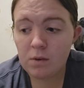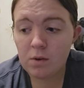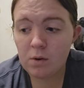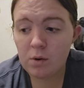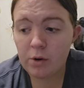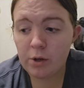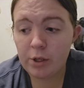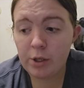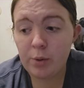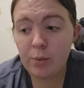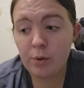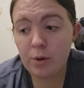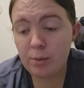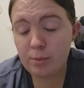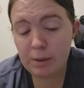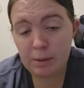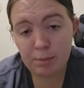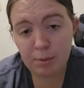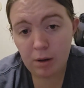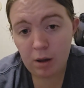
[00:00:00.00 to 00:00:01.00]
Or you will
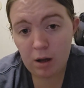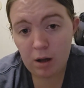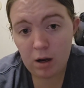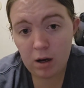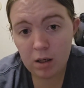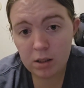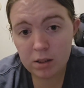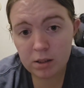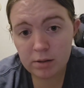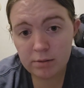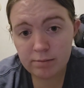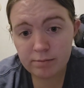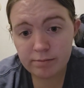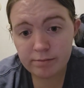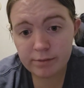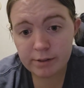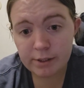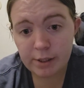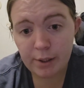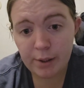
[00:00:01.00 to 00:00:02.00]
be blocked.
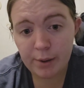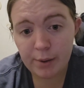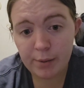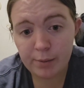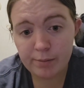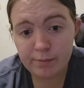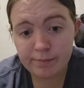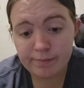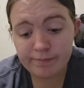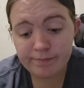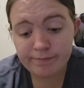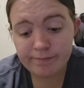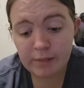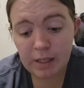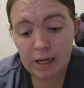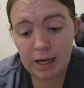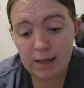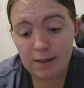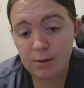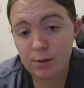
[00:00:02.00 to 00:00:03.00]
So,
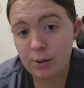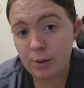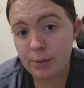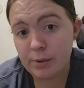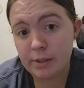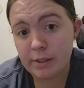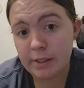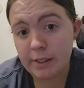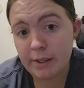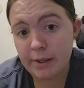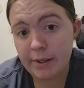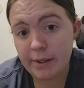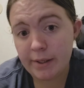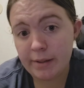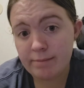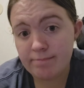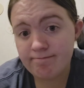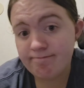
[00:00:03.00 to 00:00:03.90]
I don't know what to tell you.